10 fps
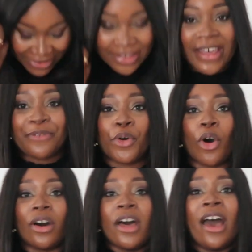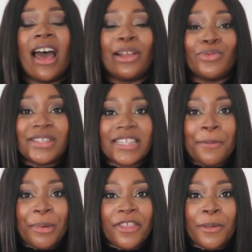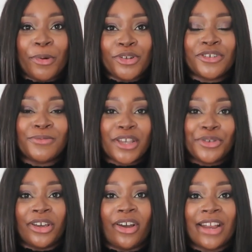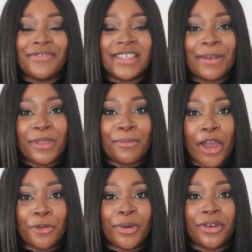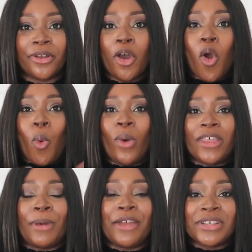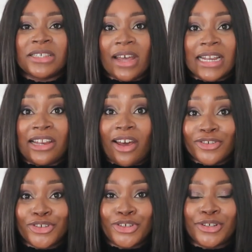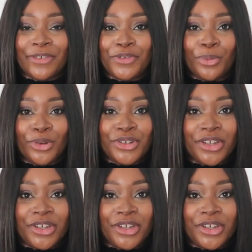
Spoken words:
fact that they've got a little zip at the bottom, so you can kind of zip them open, wear them over slightly larger shoes if you want